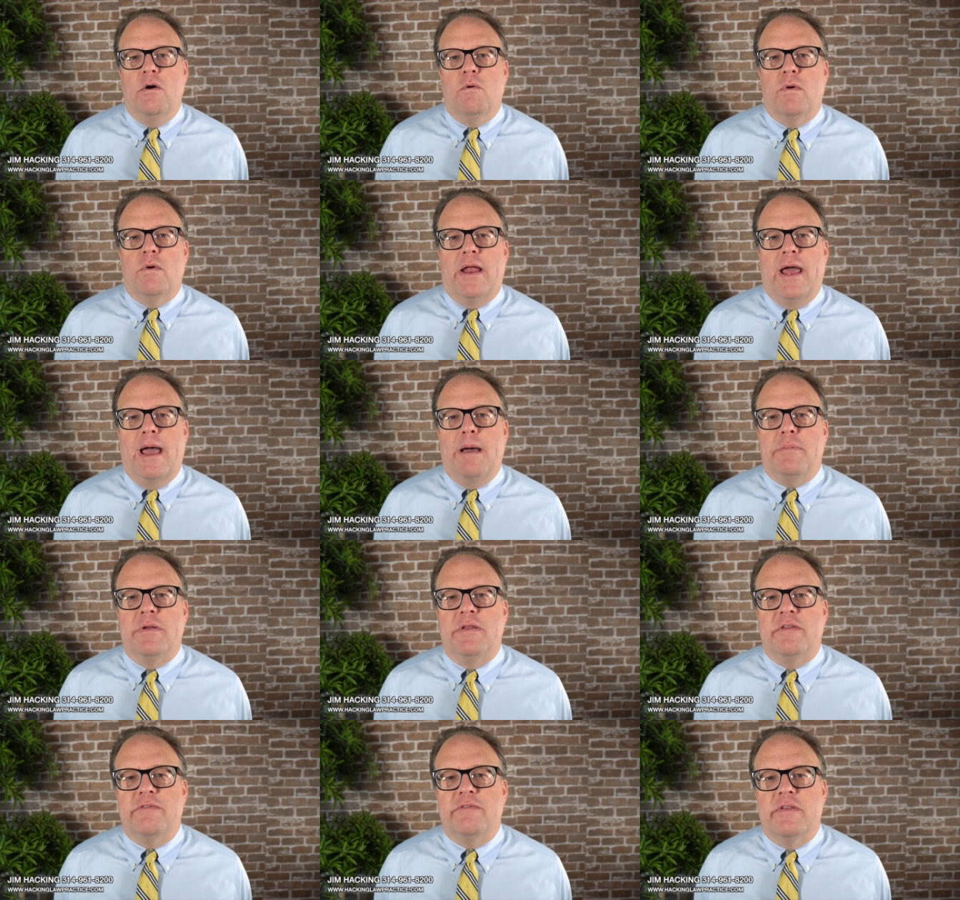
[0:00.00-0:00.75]
What
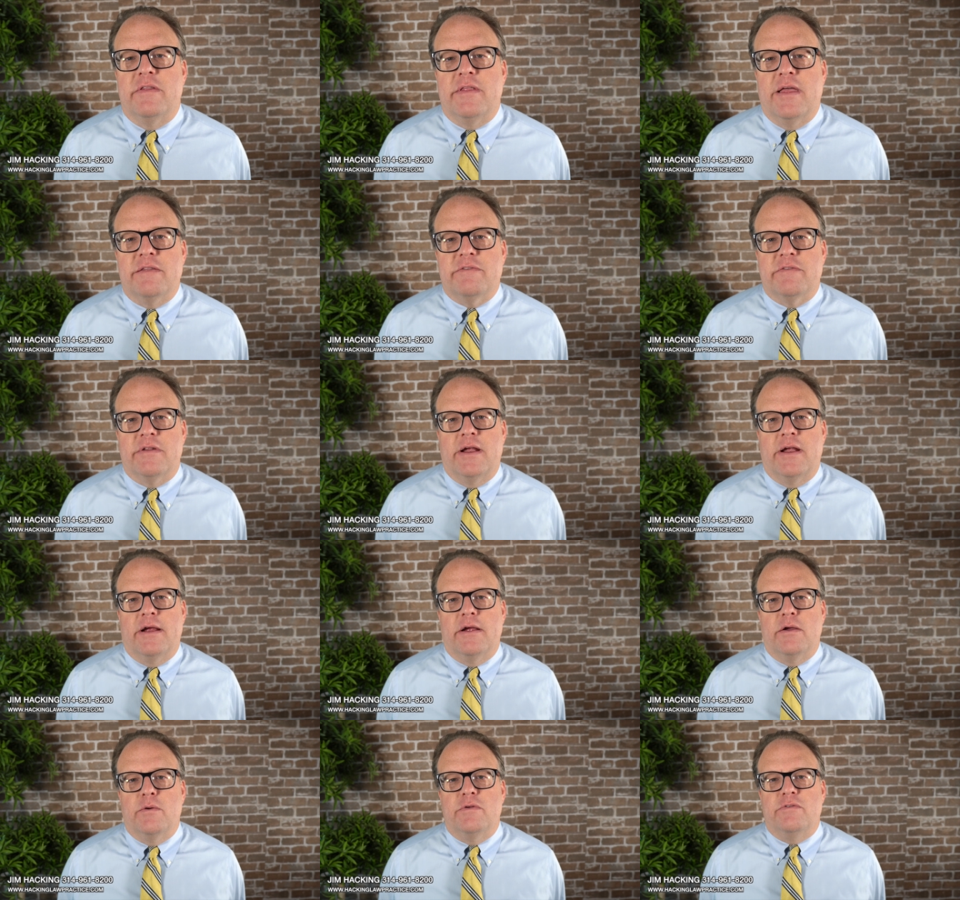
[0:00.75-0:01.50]
happens in that
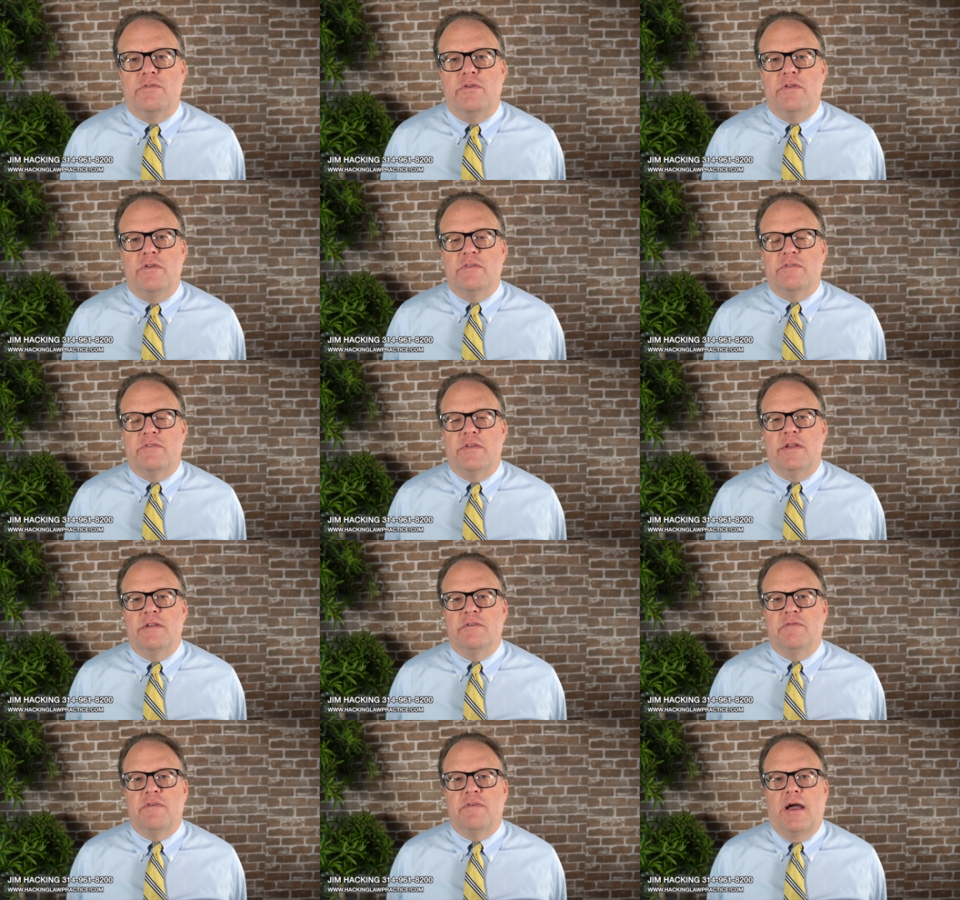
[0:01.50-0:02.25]
scenario is you just
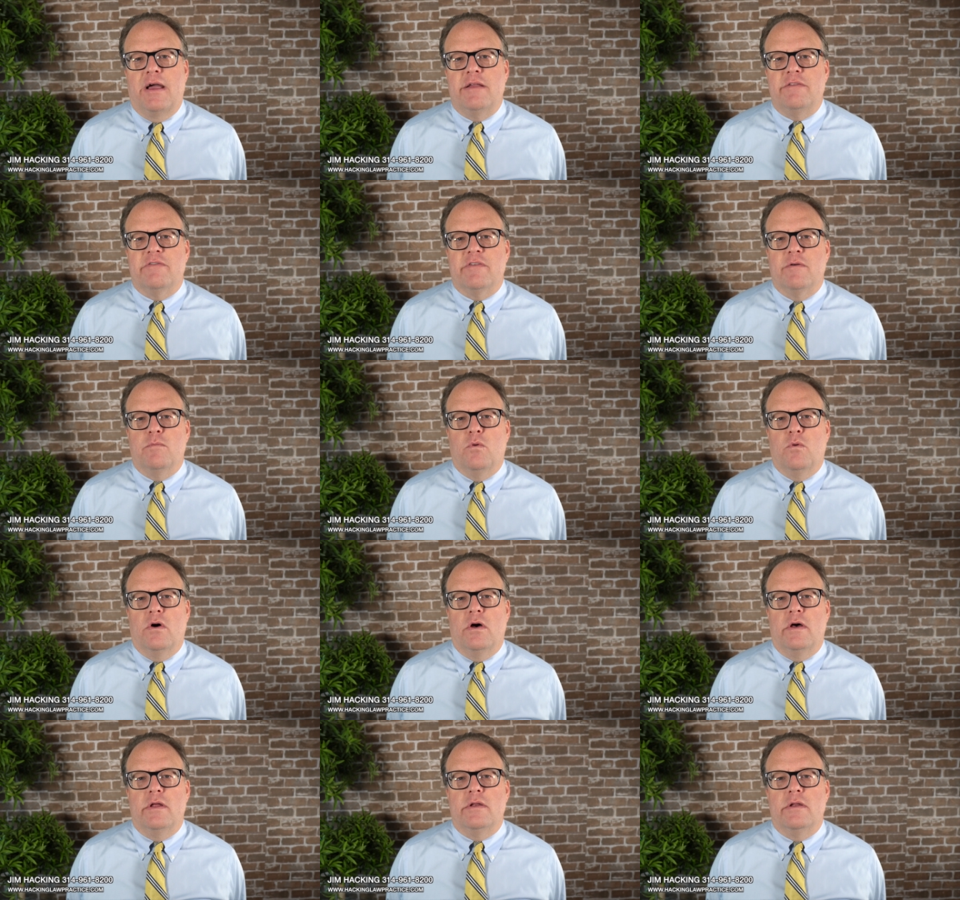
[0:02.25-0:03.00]
need to find
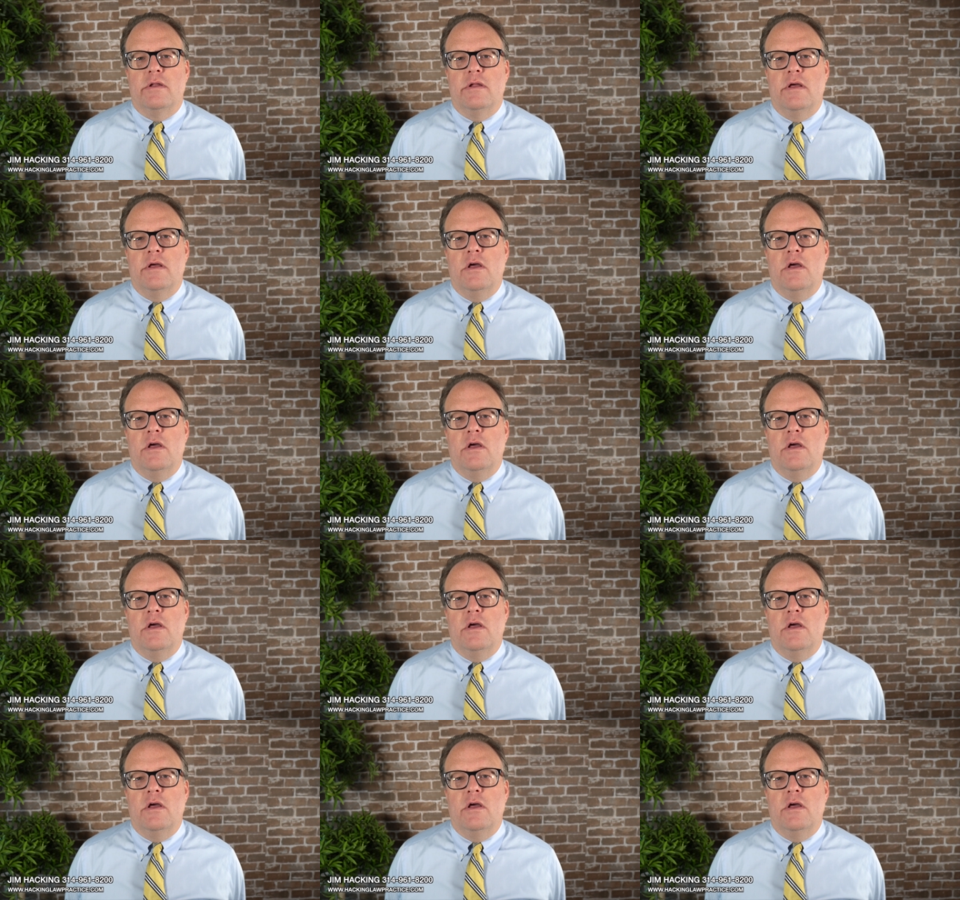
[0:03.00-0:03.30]
someone